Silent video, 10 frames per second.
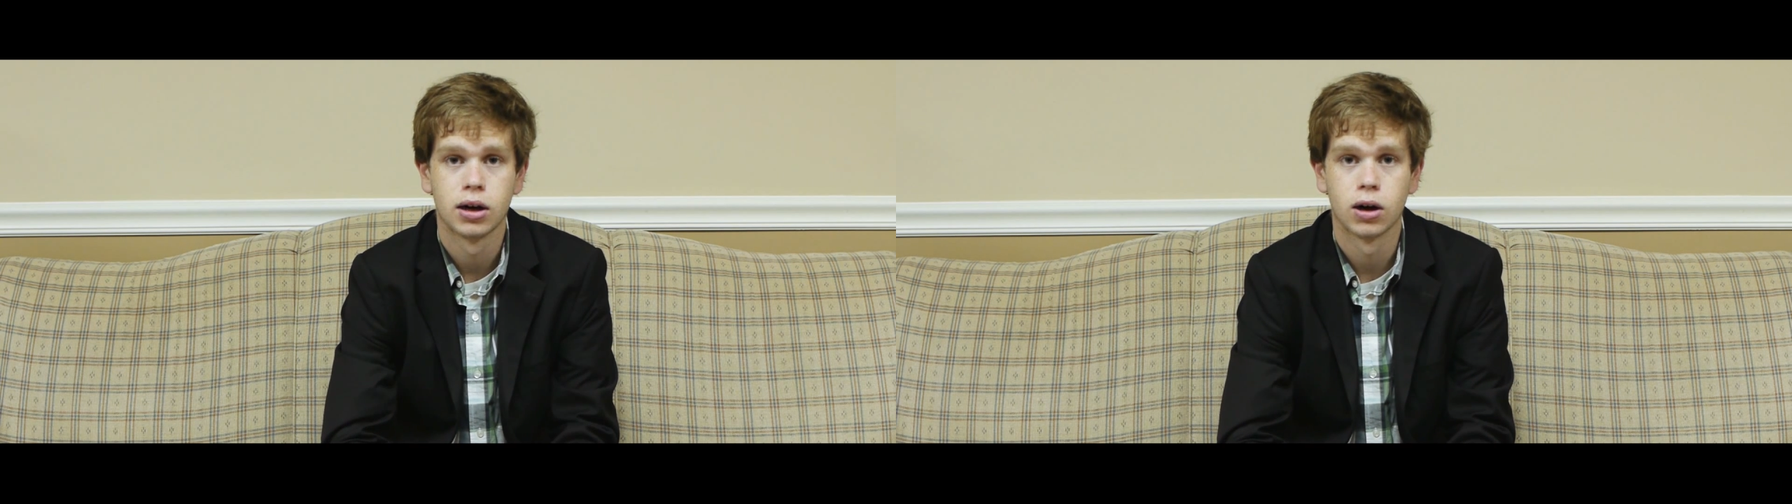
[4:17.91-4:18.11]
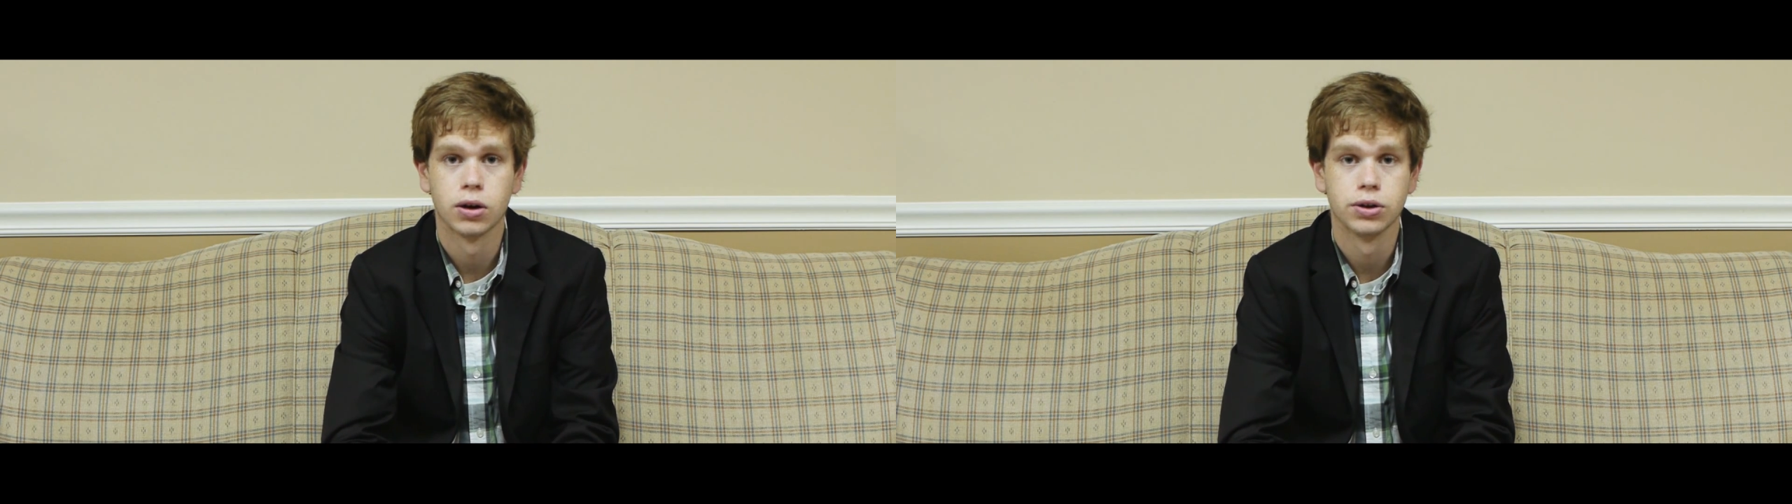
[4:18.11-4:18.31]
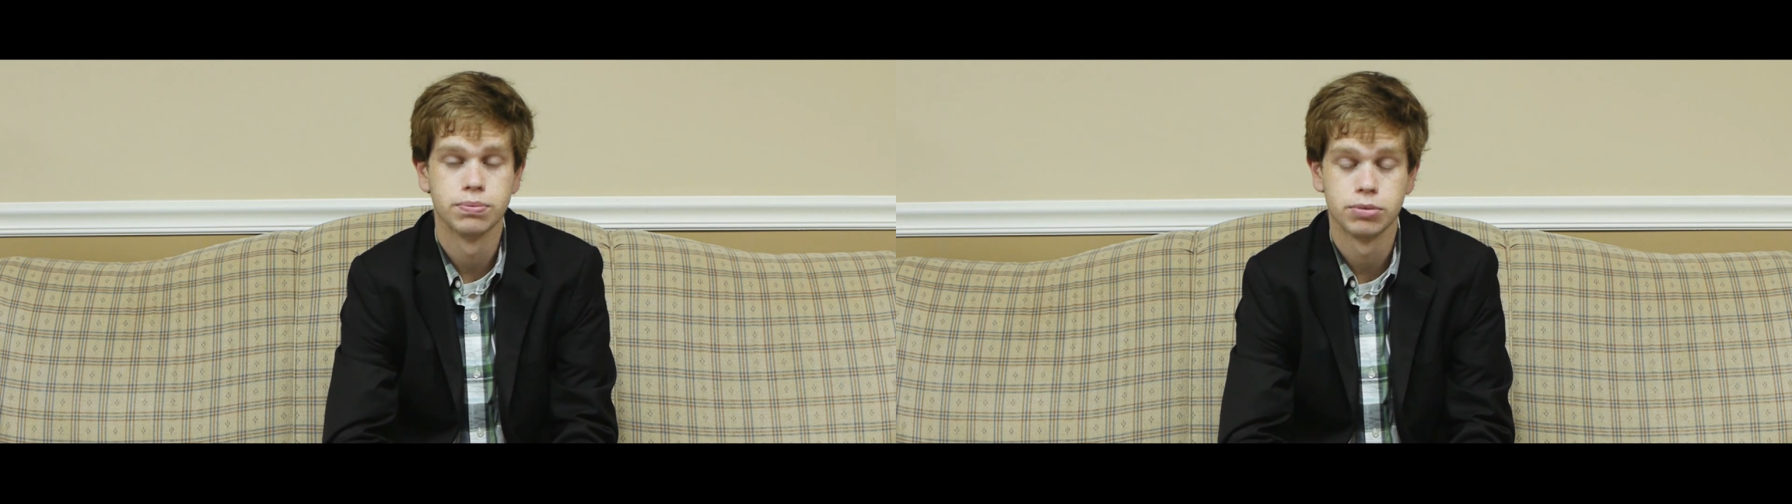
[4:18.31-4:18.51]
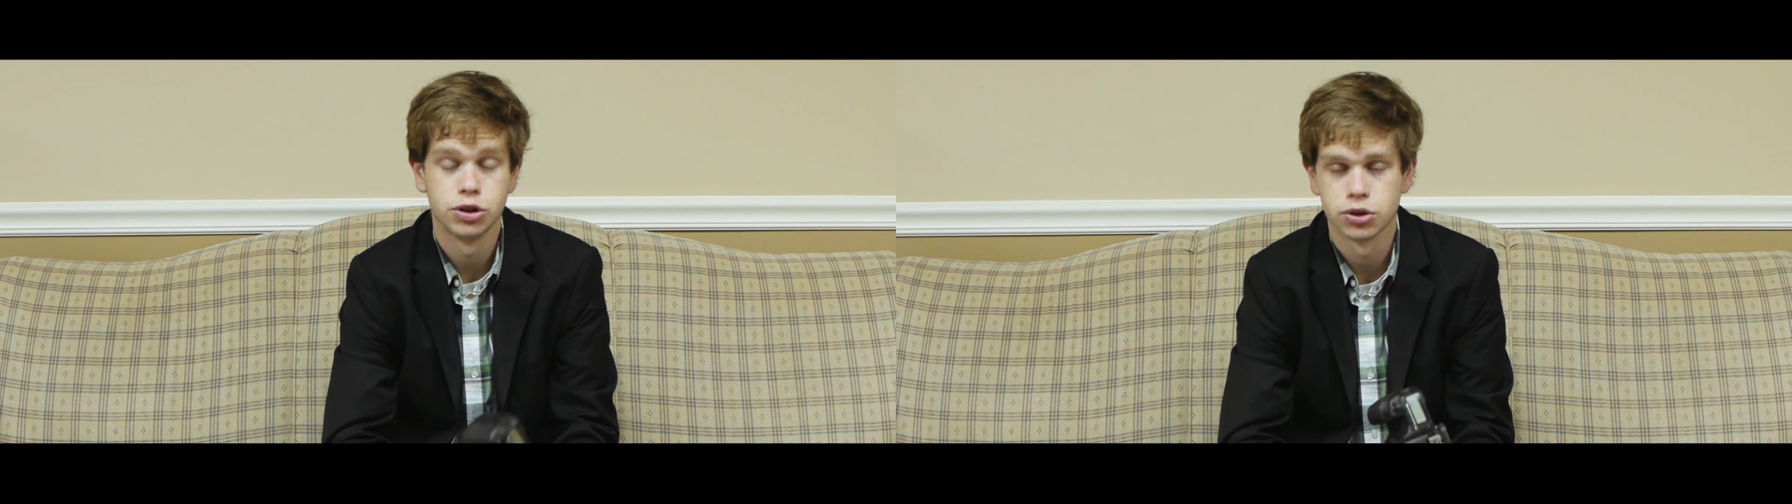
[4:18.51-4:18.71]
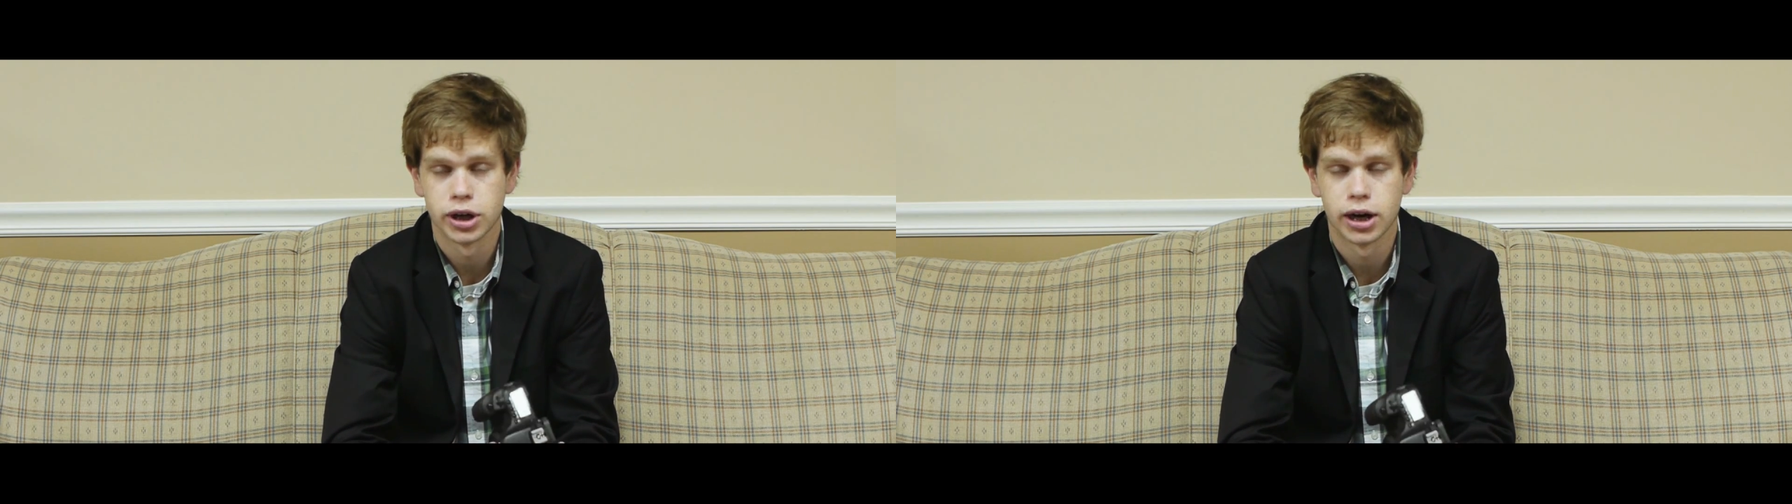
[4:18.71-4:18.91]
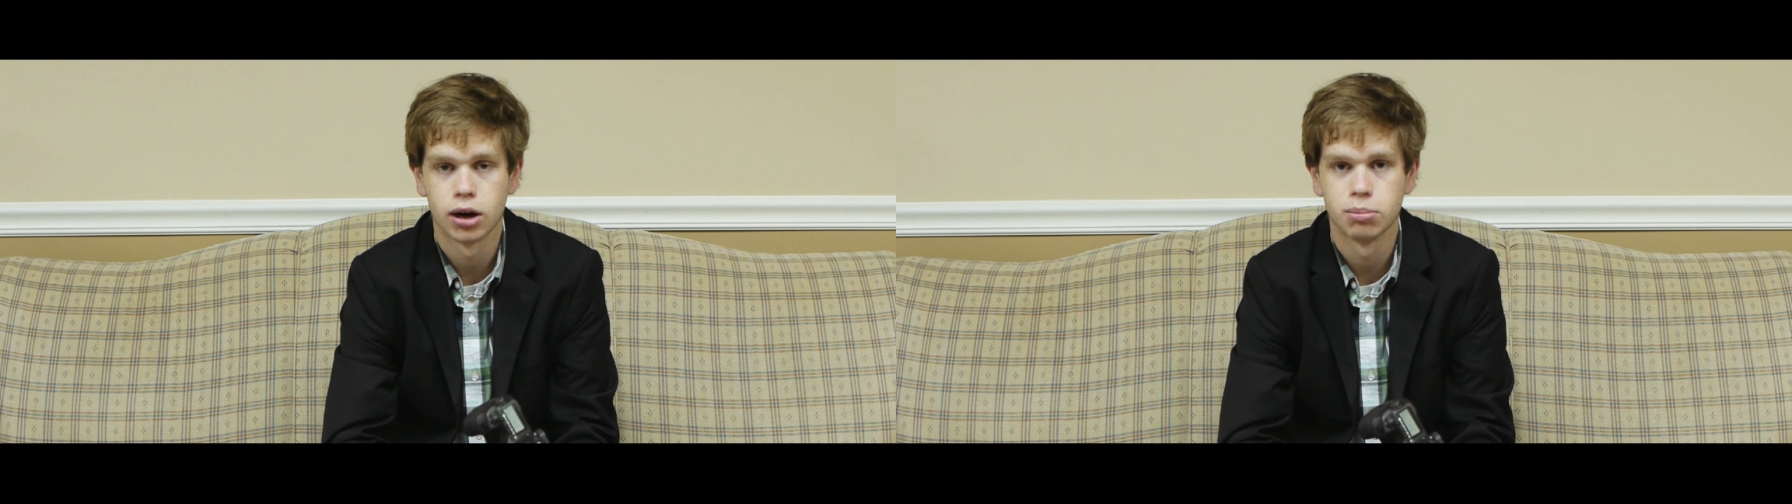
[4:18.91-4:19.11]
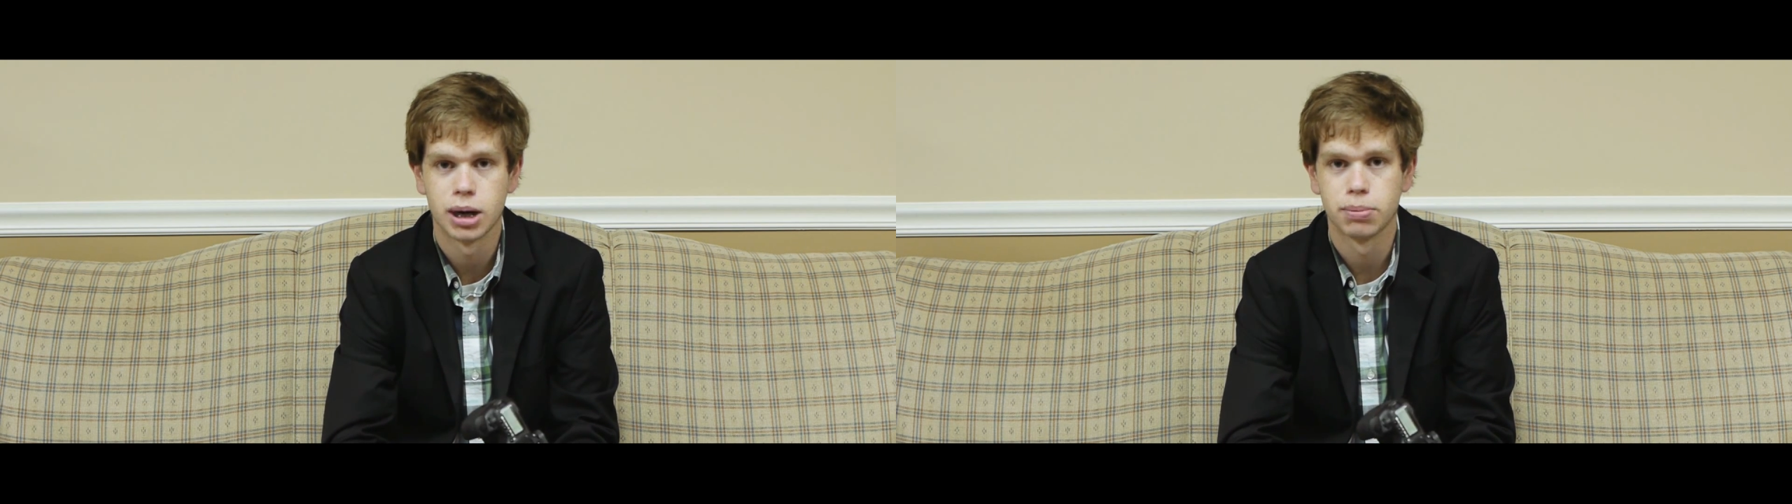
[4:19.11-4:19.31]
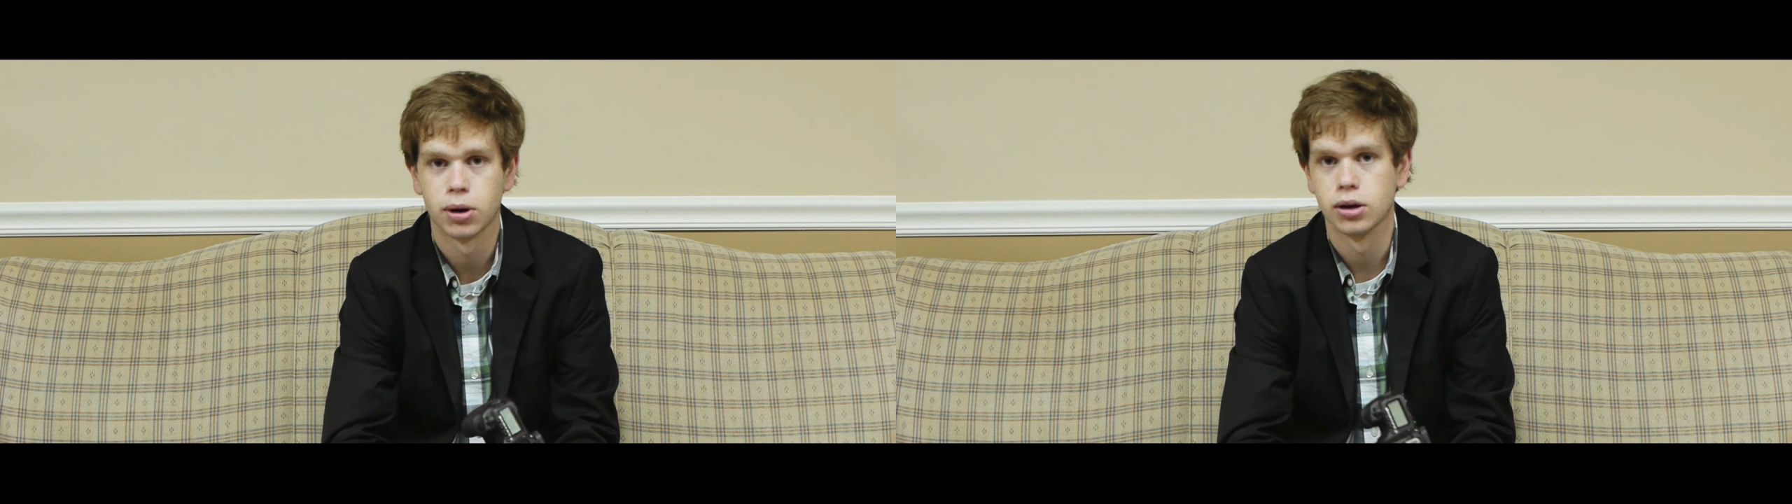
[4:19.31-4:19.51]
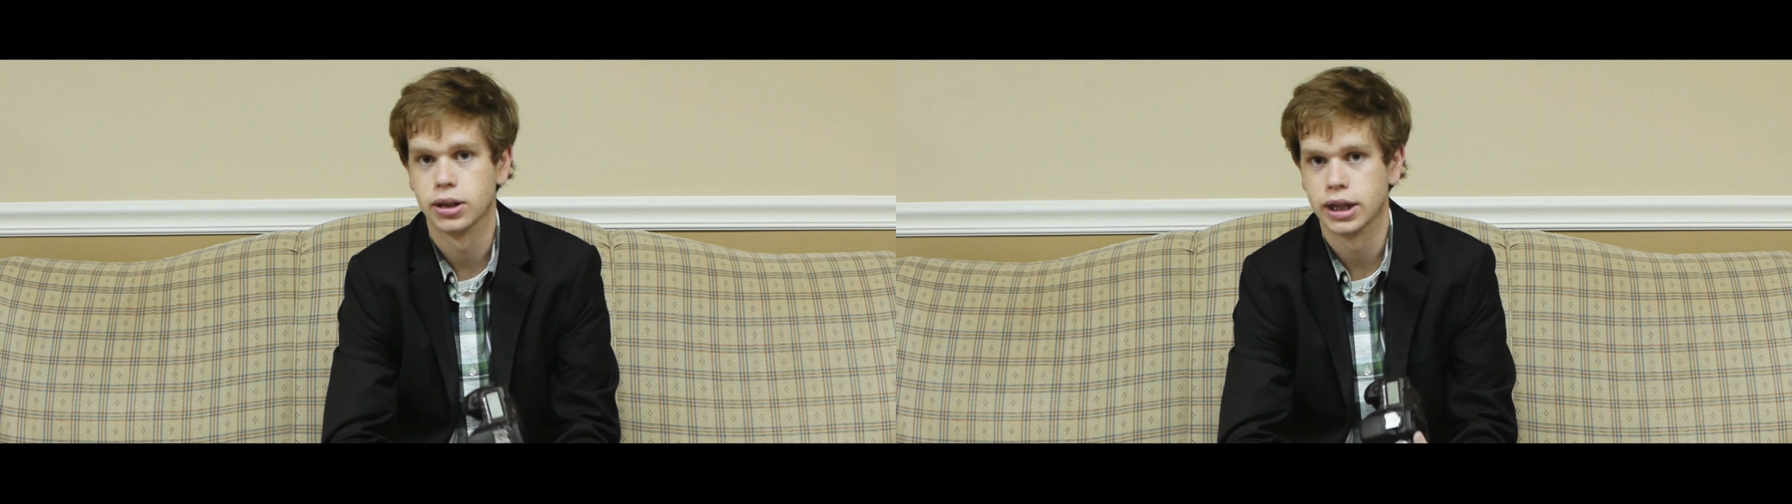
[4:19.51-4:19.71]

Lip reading: or user error on my part.